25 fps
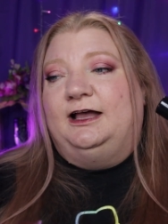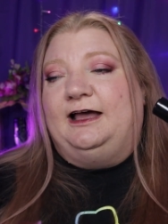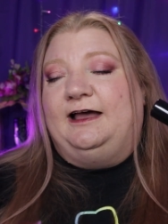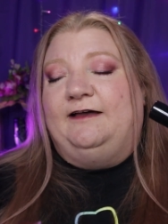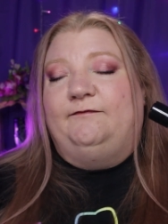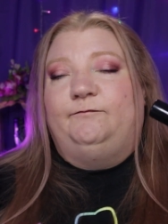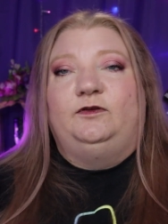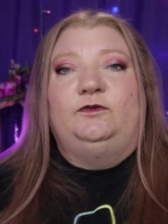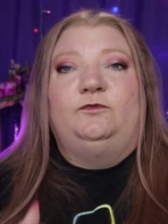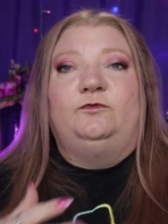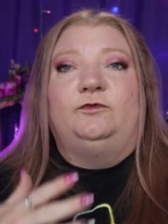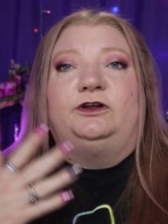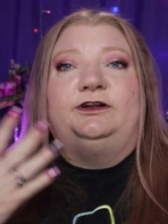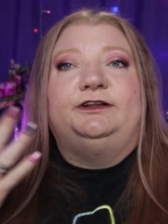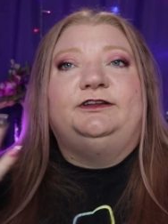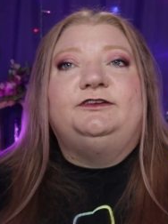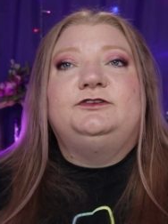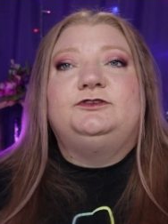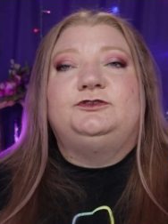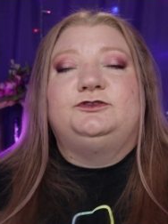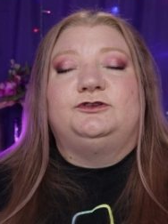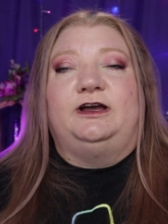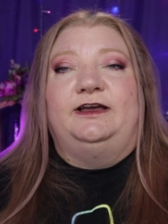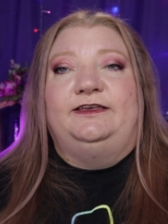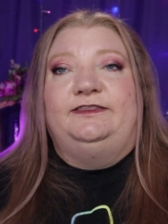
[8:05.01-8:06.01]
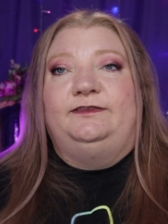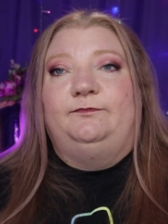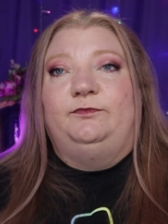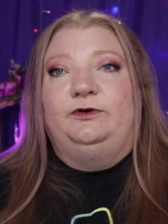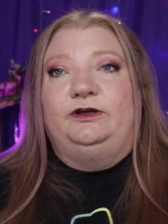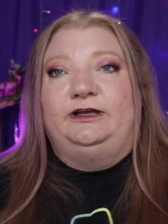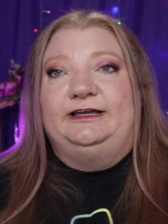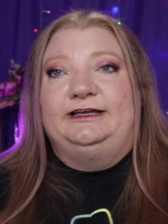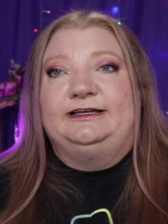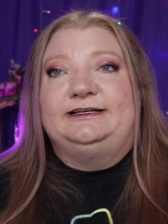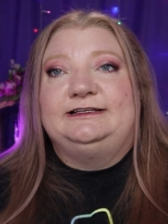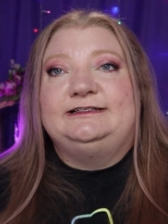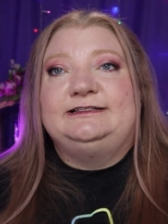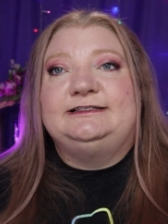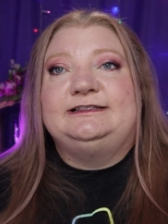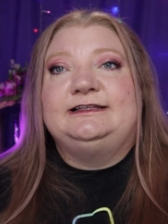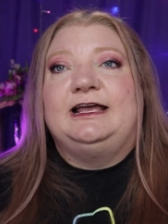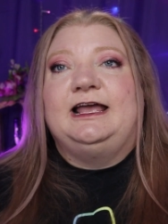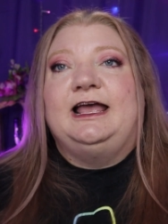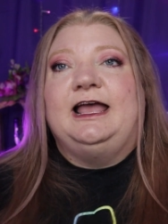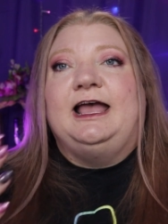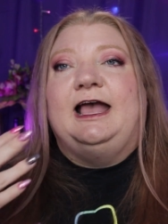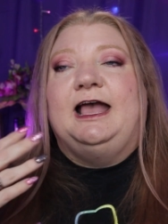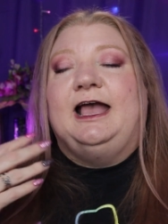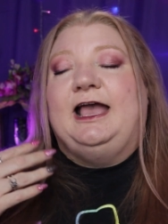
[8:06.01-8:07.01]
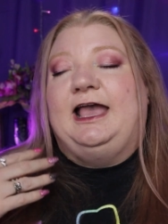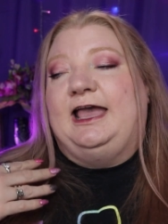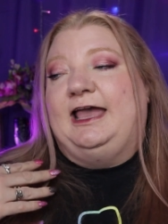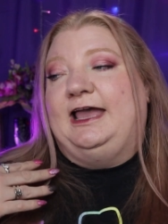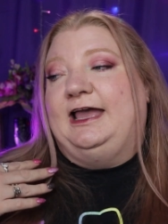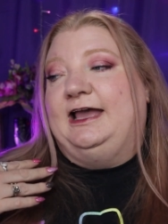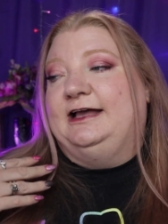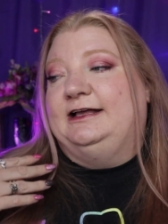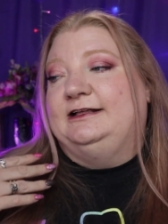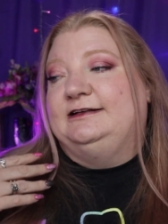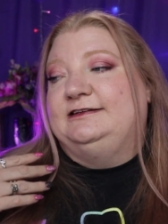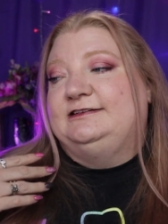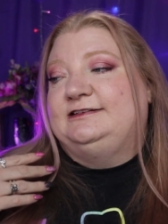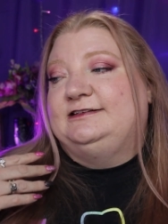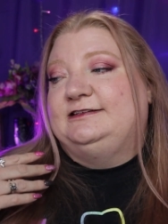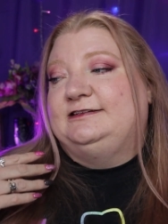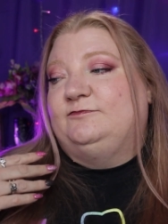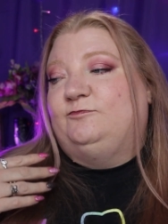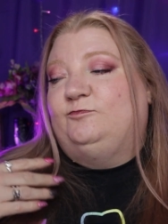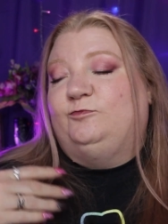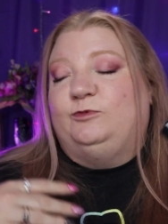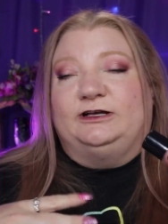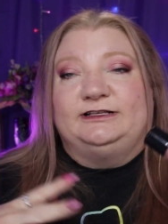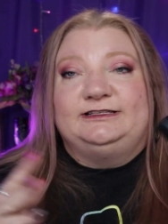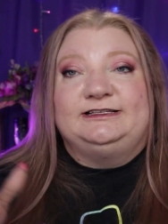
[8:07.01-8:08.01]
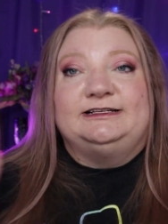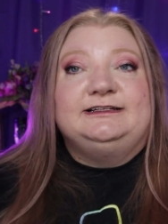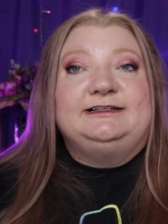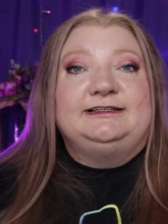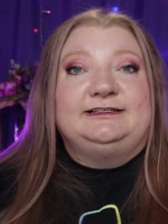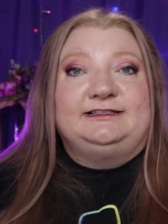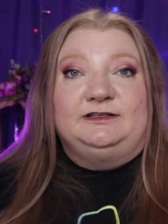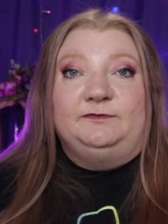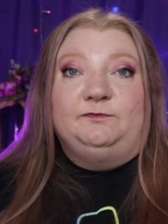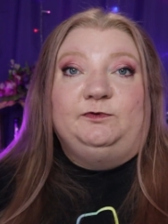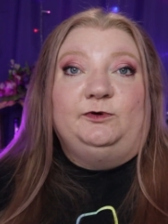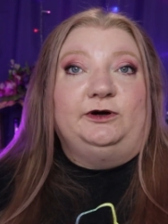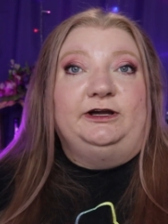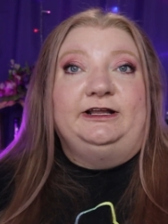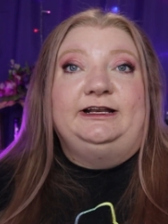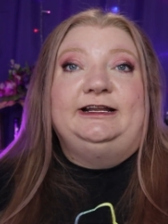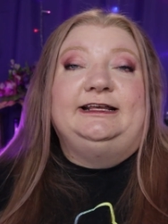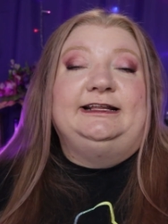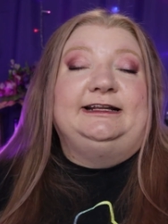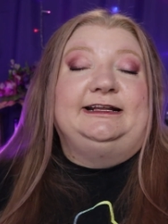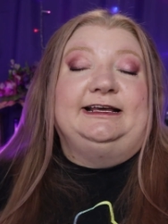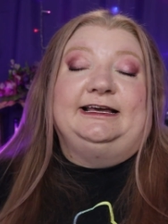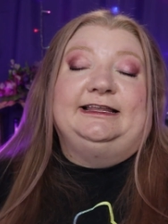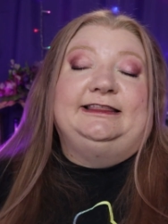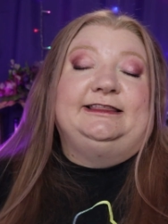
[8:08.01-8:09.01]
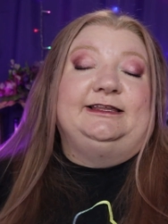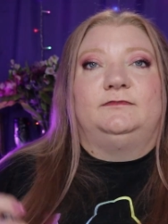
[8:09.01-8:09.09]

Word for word: I've been wanting to try the brand and wasn't disappointed.